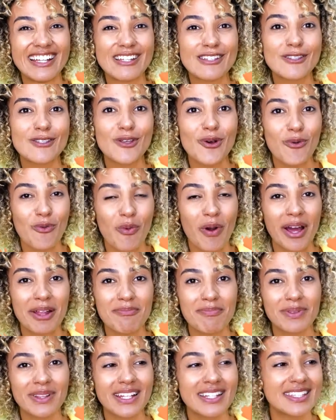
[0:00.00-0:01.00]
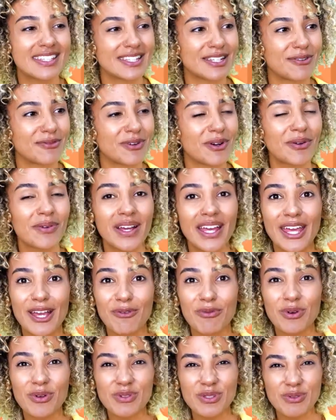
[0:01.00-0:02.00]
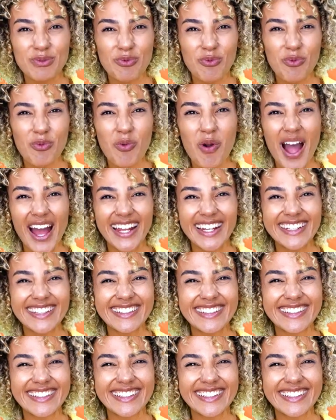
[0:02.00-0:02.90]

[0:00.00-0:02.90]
So one plus zero equals one.